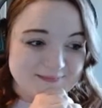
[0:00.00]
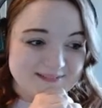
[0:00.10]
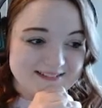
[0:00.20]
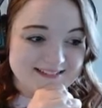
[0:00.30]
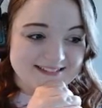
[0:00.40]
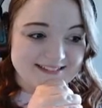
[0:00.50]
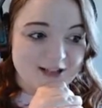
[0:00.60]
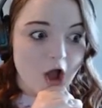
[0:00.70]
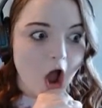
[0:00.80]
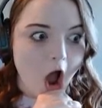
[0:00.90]

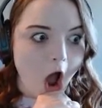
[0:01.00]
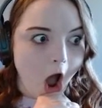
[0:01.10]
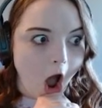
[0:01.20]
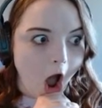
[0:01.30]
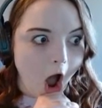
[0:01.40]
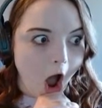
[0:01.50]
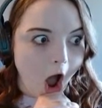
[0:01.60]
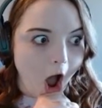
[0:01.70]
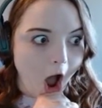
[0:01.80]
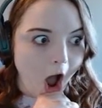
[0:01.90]

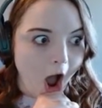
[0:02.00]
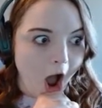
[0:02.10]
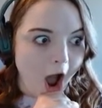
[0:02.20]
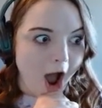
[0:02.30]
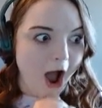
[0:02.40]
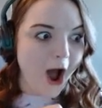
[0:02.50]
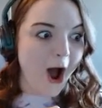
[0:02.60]
[no speech]